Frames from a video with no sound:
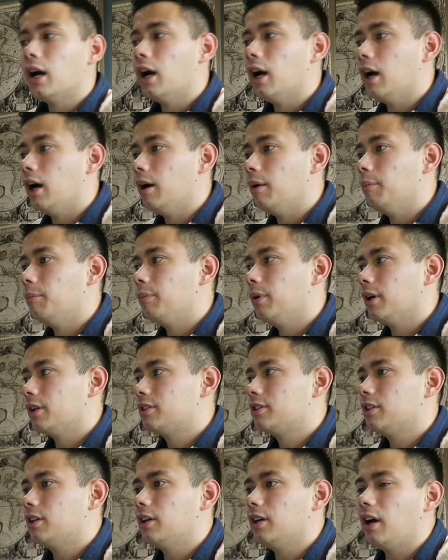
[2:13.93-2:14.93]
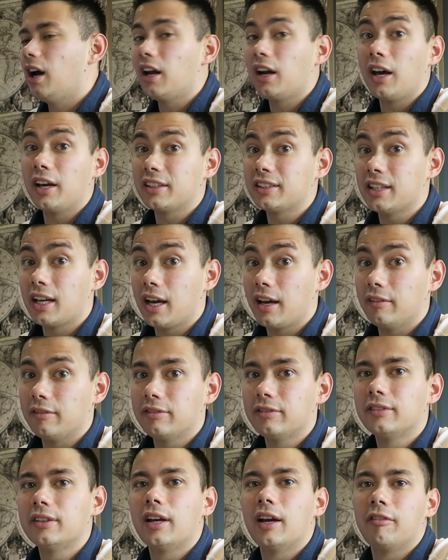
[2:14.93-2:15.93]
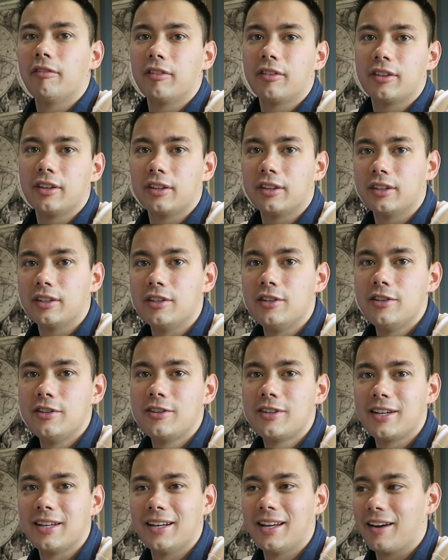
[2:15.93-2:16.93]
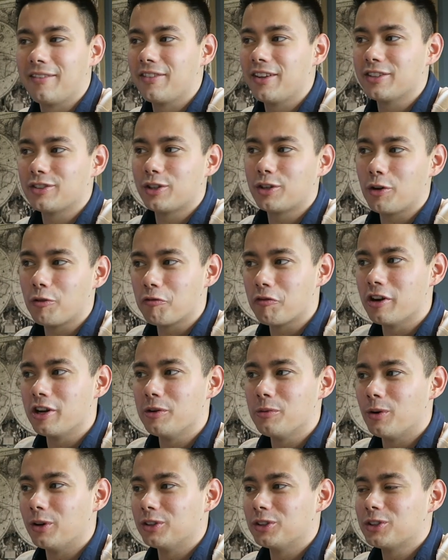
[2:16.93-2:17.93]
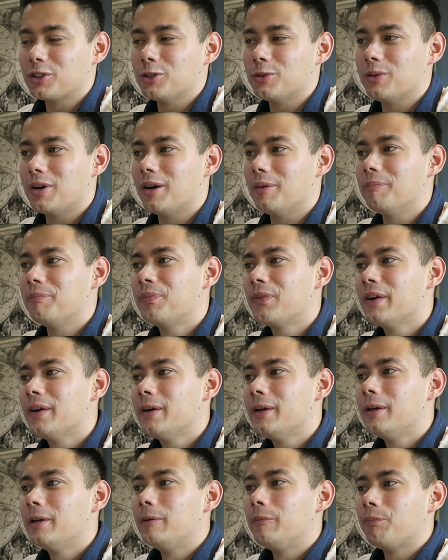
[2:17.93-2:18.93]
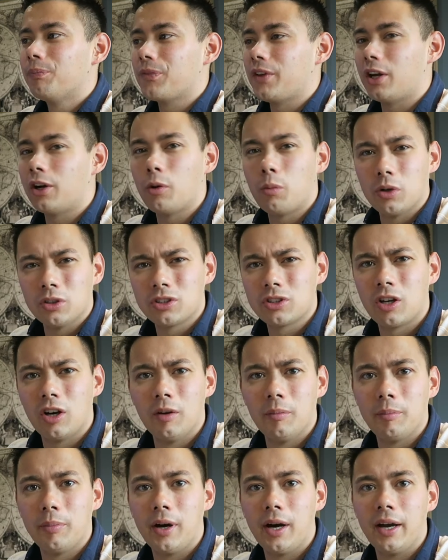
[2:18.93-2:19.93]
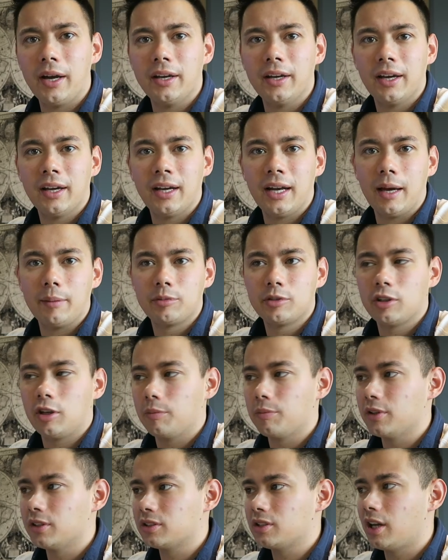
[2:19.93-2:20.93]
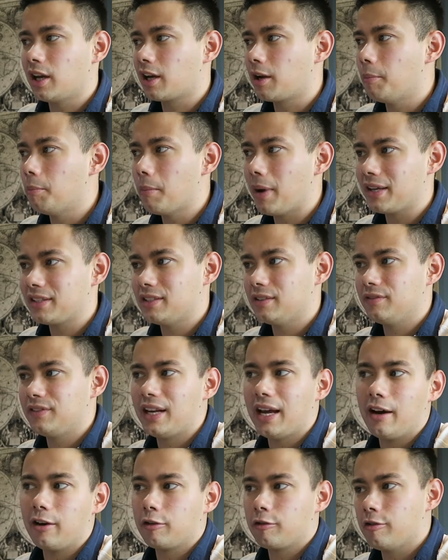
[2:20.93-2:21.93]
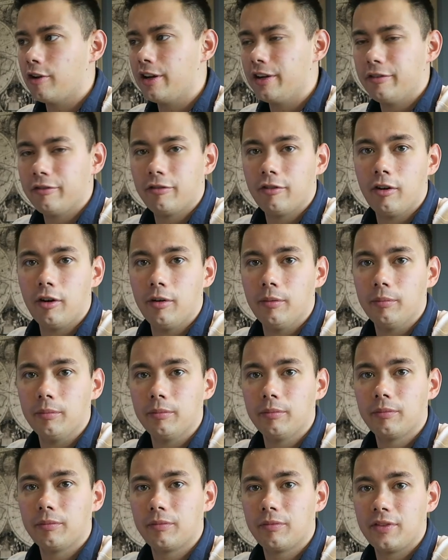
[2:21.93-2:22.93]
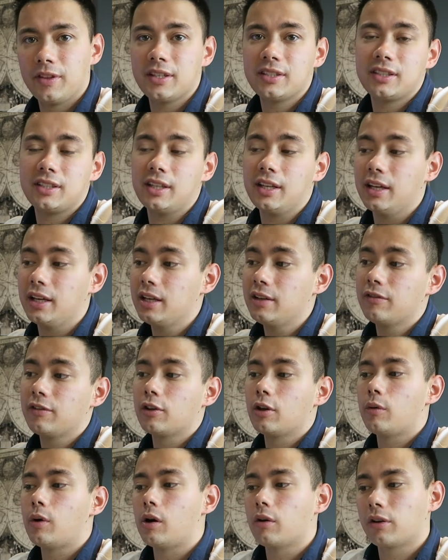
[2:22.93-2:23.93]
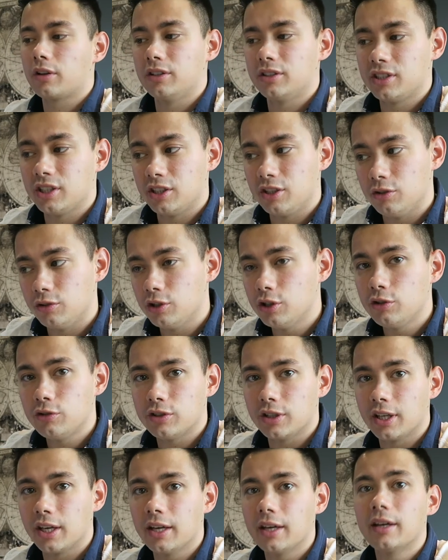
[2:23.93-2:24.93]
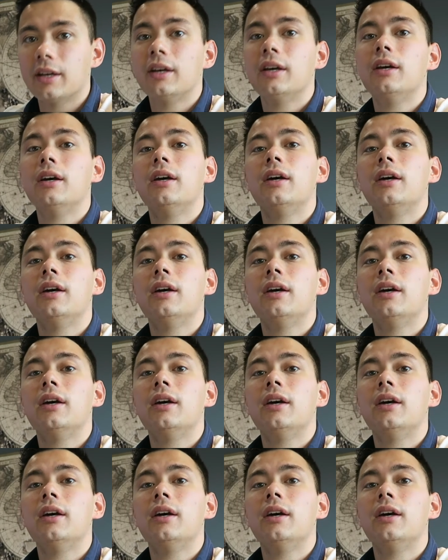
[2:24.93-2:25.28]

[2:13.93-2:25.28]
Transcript: I like to have everything that you can have there. So I don't really want to go and buy a laptop that's like a massive downgrade from this here, even though I'll continue using it,